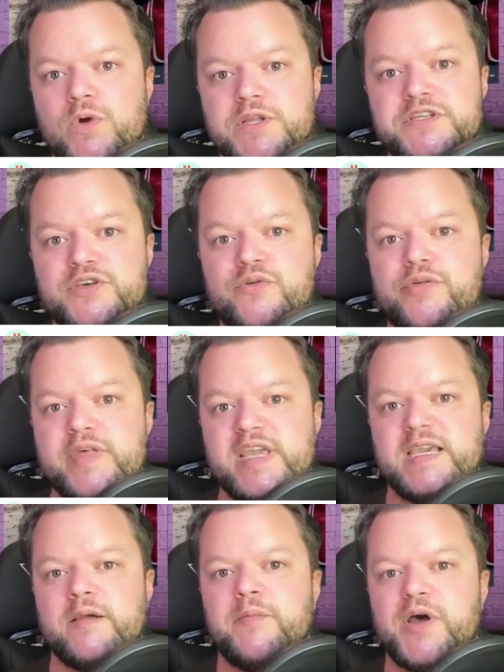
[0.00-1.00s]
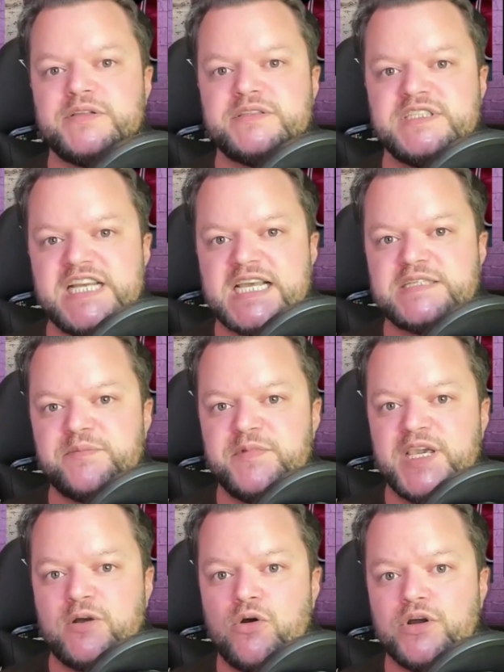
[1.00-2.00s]
what you think about
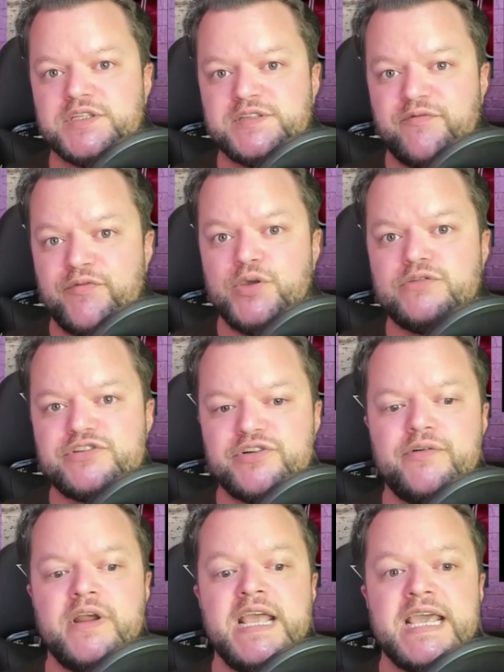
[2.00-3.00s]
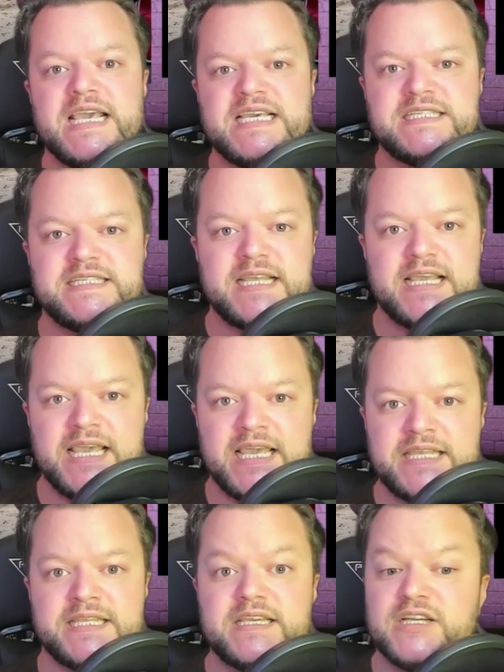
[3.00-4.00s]
Jasmy Coin's future. Is
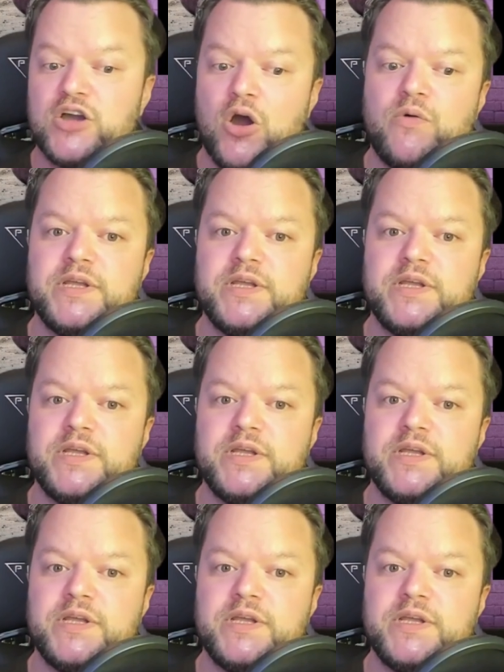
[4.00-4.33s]
it